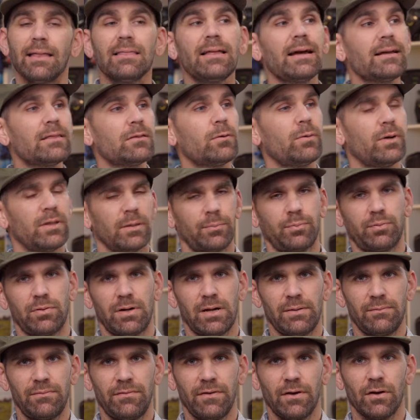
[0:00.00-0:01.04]
I like the way the
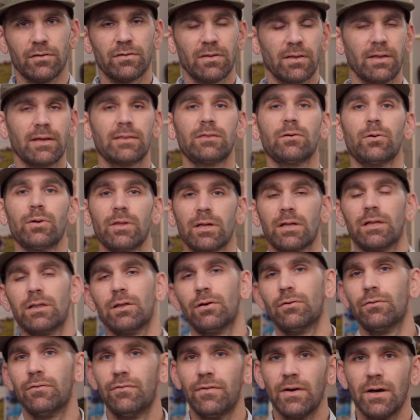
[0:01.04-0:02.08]
Prime feels. I like the way the
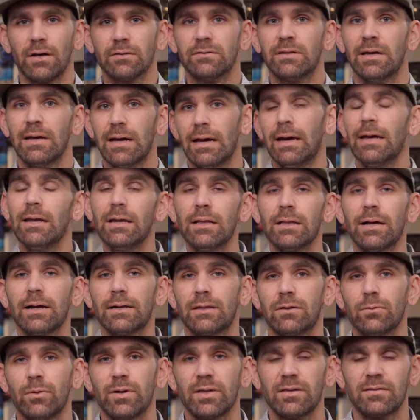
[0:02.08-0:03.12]
Clone felt, and I
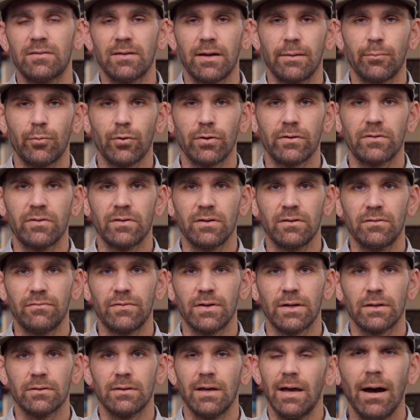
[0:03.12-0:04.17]
like the way the Cyborg 6
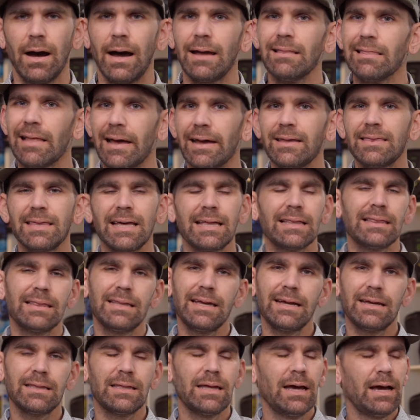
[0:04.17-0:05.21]
felt. I like that
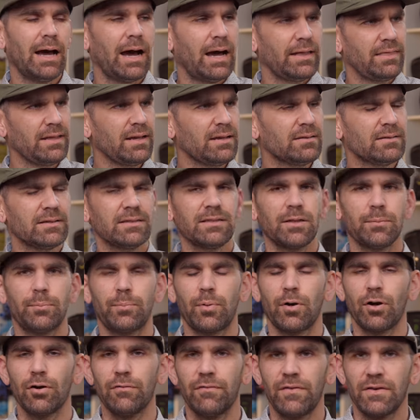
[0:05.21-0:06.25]
length. I think it's like the
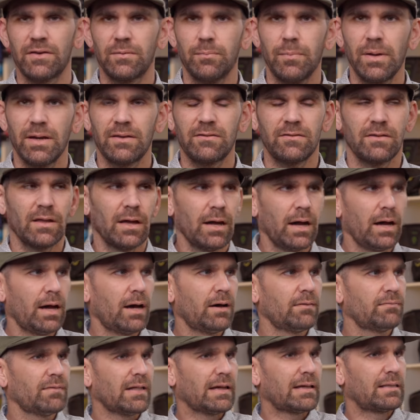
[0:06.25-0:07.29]
perfect mix
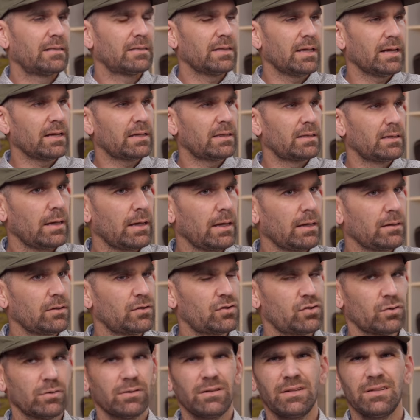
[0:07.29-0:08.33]
of like length and
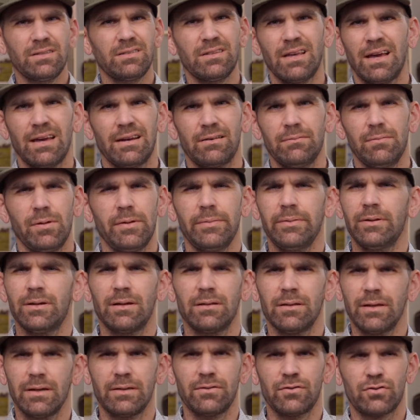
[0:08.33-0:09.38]
shortness. Maybe
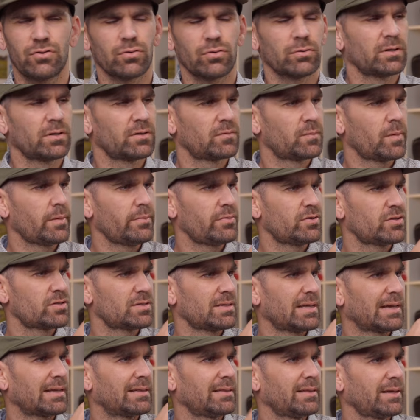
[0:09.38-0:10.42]
not length and shortness, maybe just
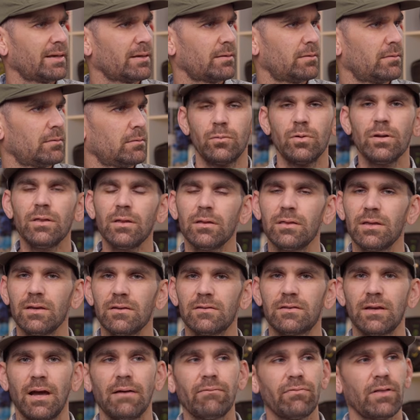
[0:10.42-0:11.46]
like length. One of the
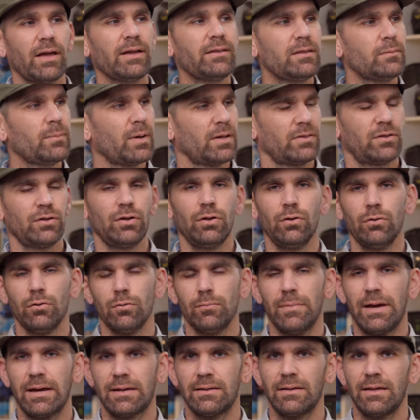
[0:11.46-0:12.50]
things that I've liked about the newer
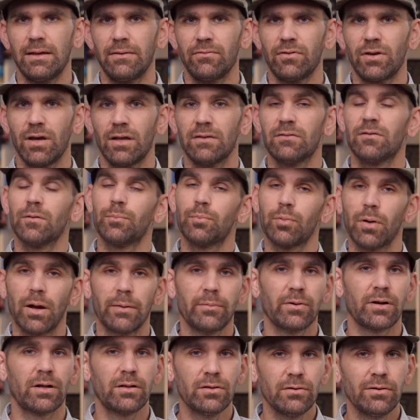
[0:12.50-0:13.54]
MacDev guns, the
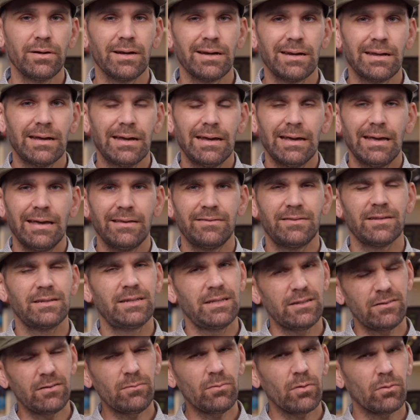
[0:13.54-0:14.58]
Prime included, is the
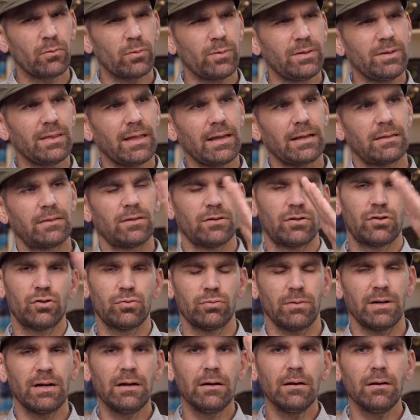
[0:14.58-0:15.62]
distance between like the
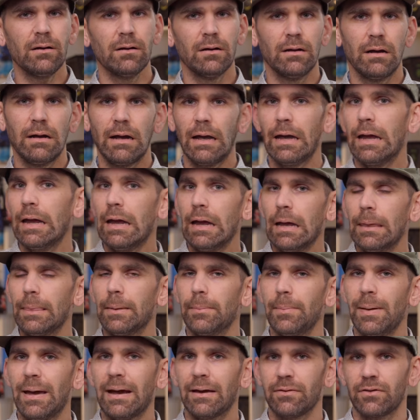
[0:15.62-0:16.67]
trigger and the
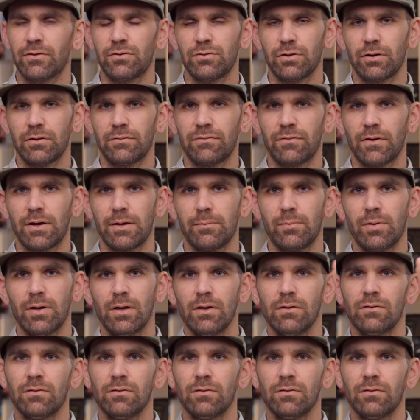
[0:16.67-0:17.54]
back of the trigger frame.